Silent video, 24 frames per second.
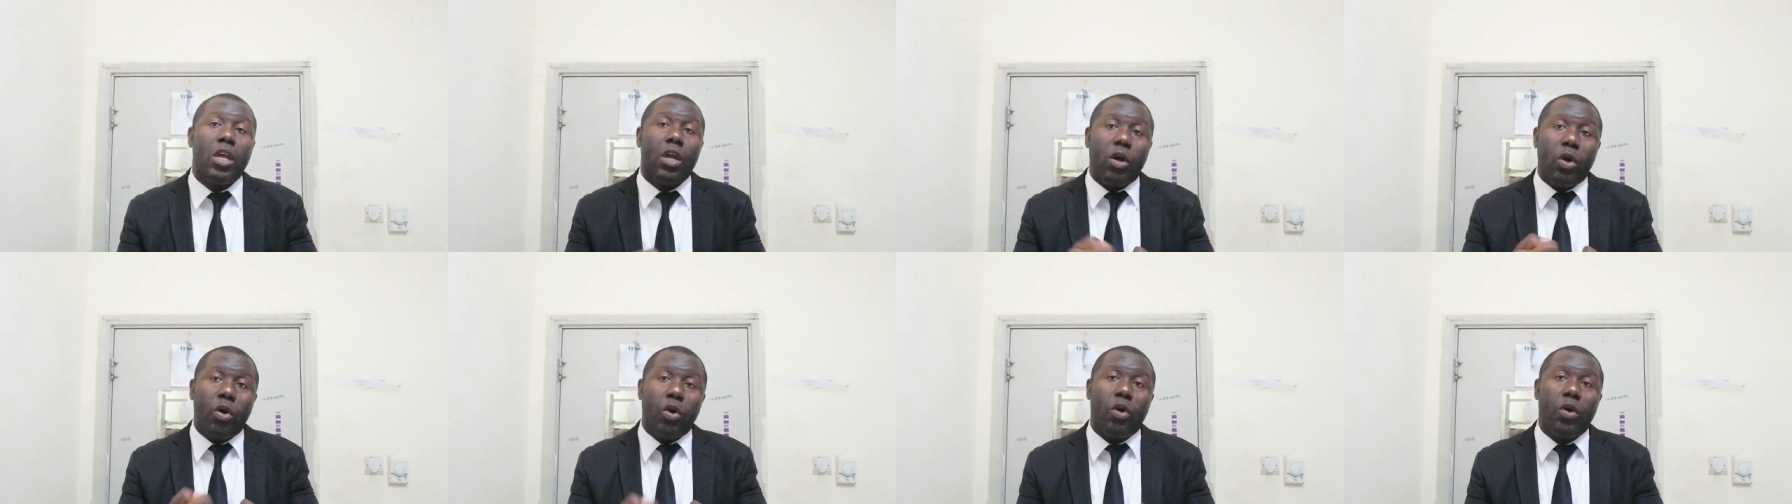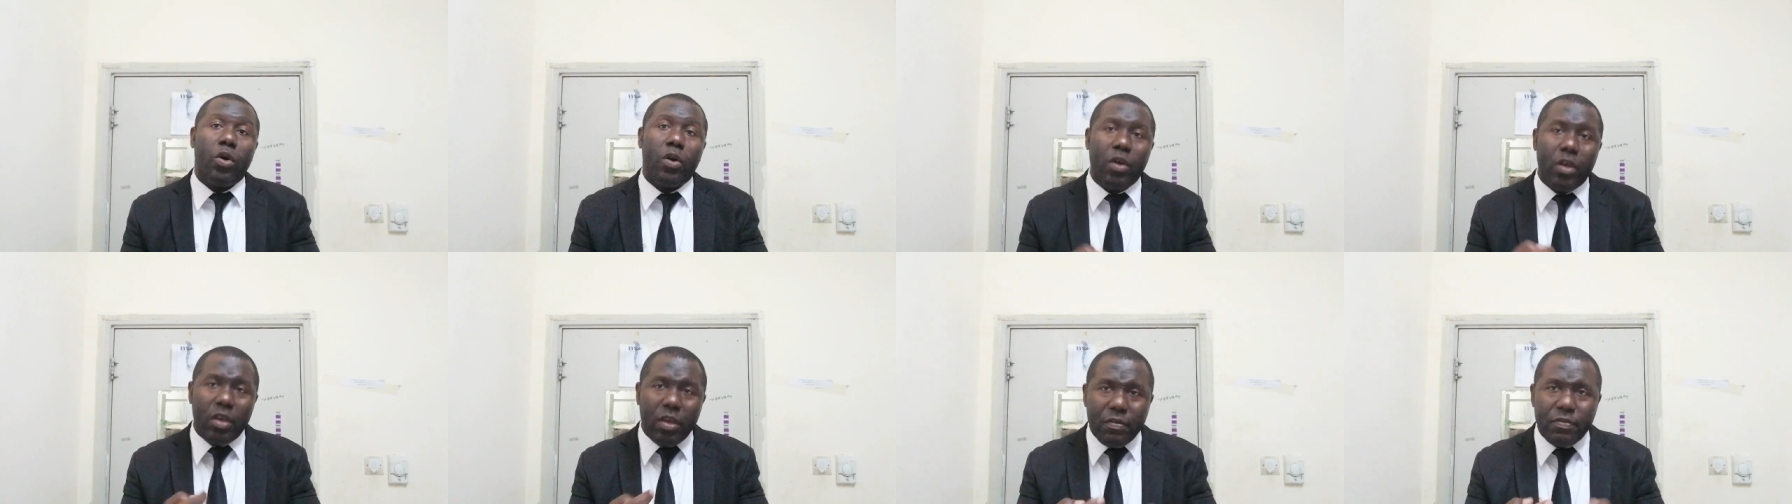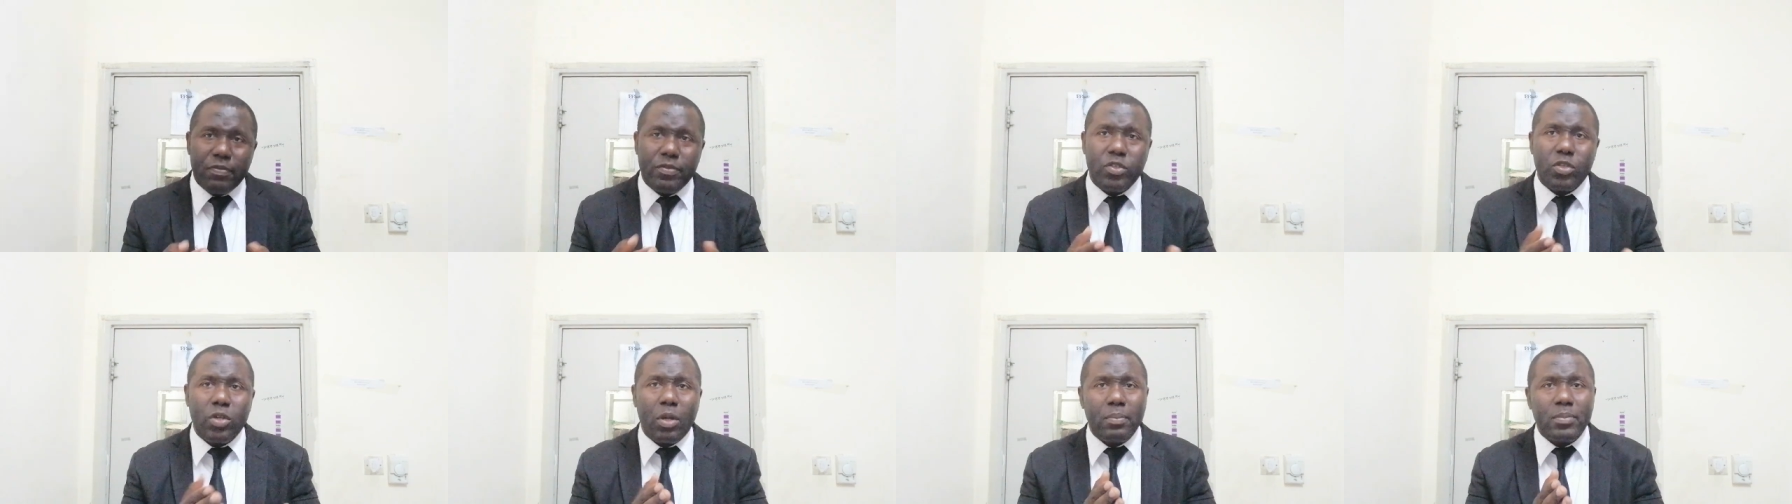or
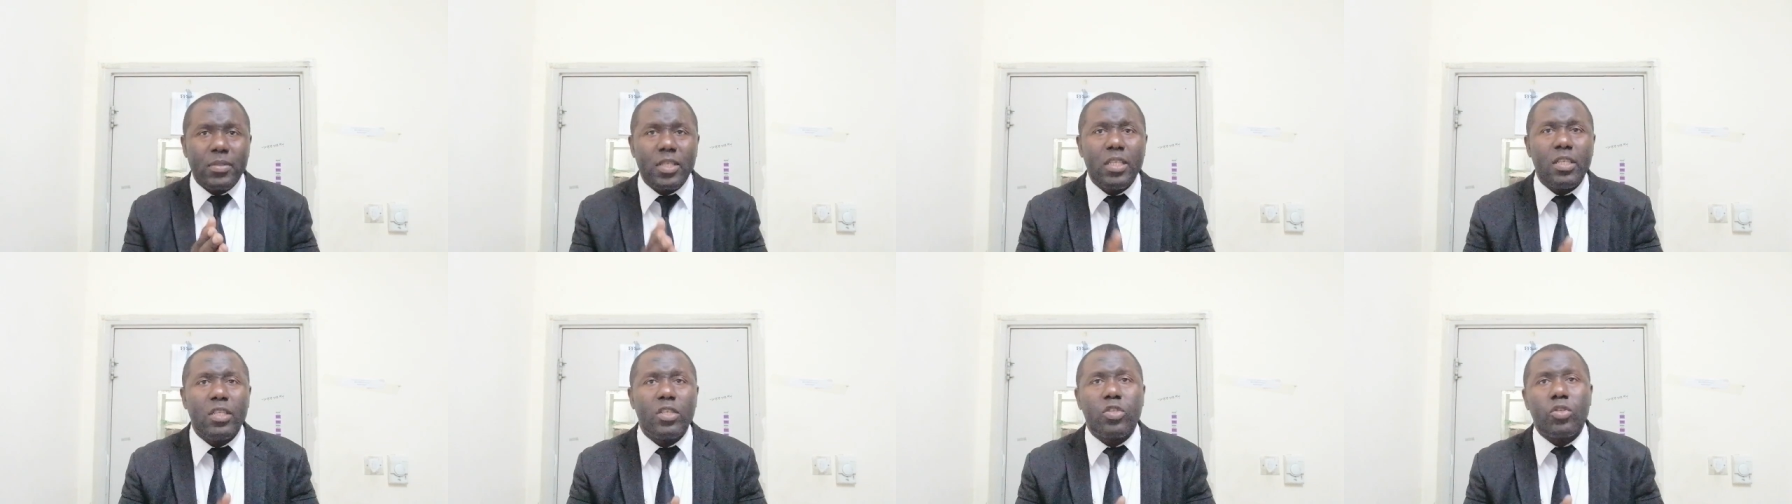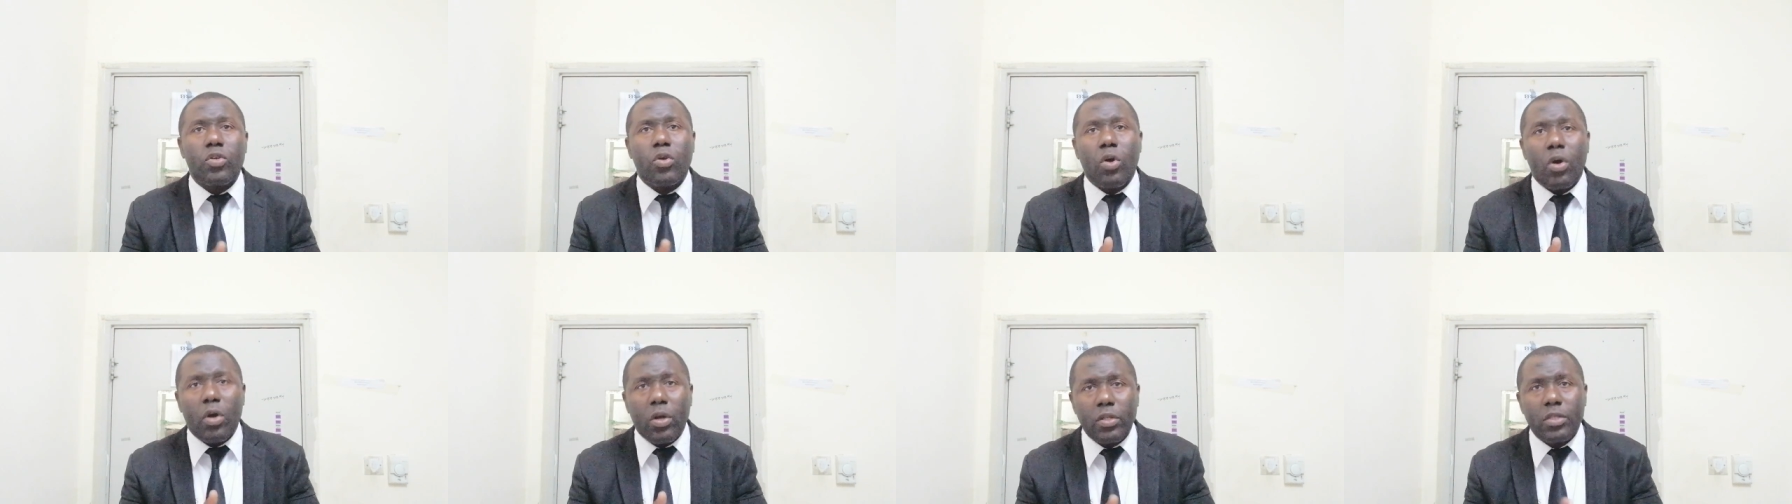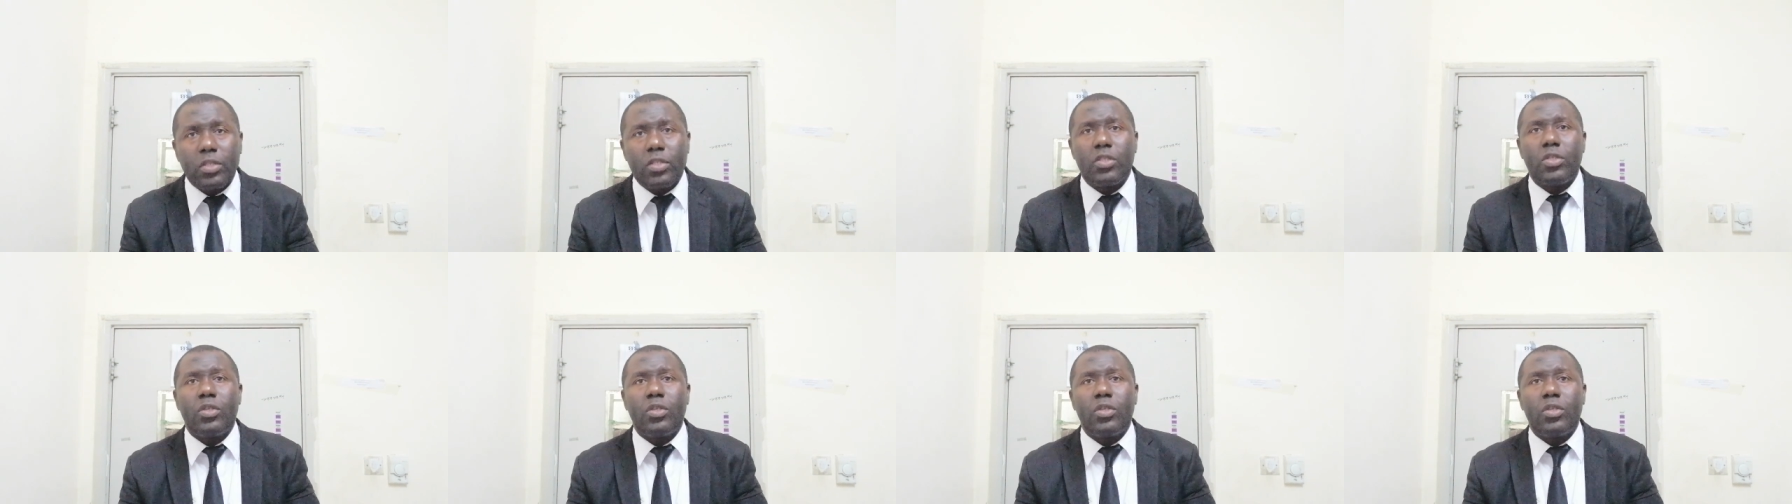if something is cut.